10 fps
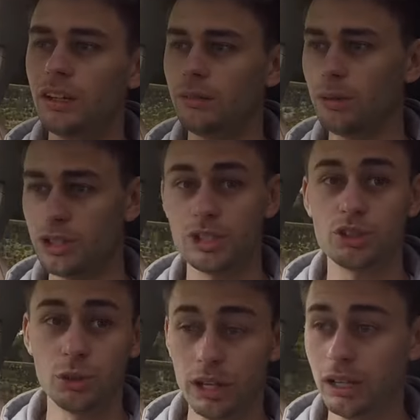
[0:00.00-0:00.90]
which is
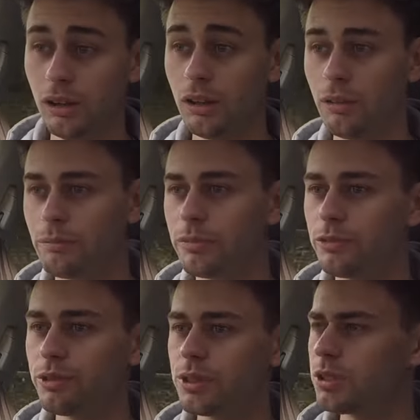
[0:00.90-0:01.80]
quite a lot
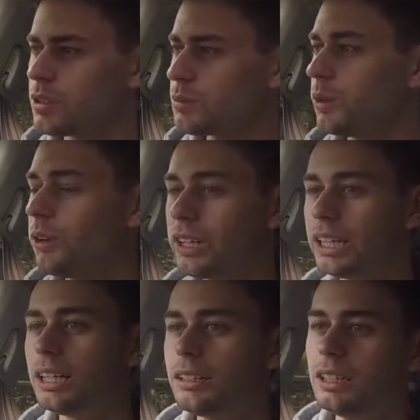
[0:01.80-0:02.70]
for such a small
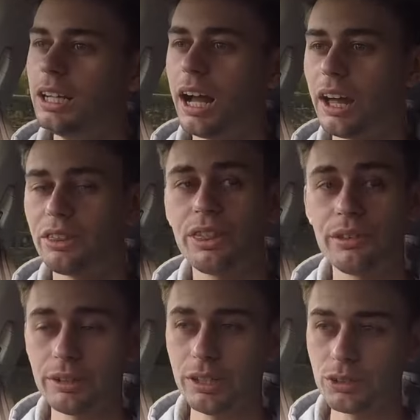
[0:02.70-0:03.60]
car, and
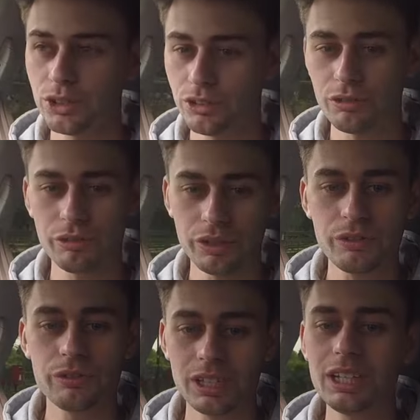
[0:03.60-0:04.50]

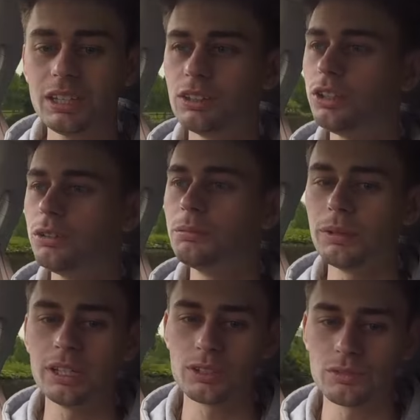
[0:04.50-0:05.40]
315 newton
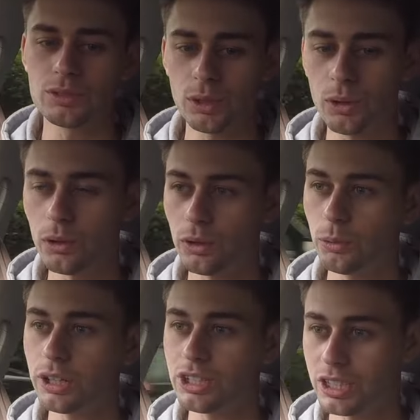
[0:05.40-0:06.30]
meters of torque,
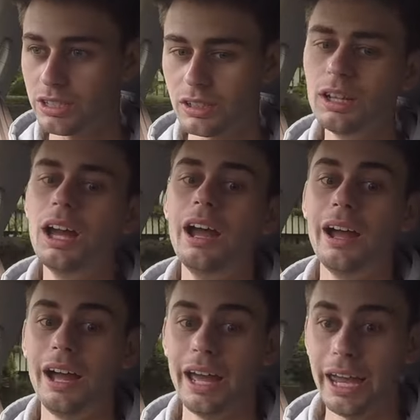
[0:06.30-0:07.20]
which is
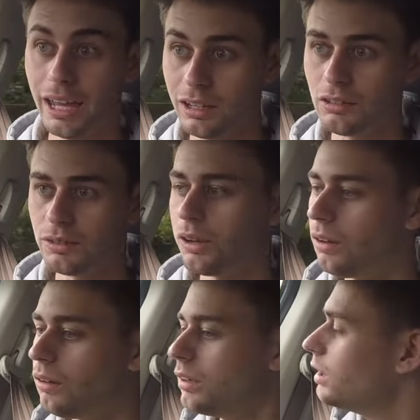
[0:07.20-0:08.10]
a hell of a
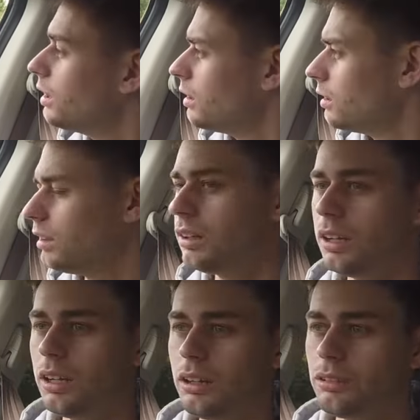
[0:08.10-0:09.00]
lot
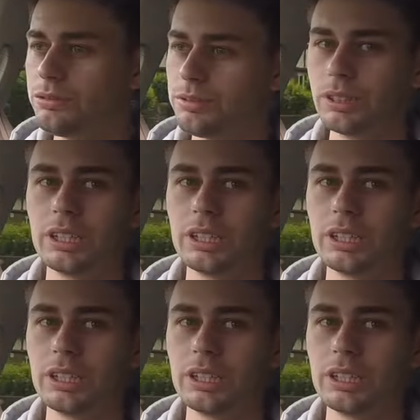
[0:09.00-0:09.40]
for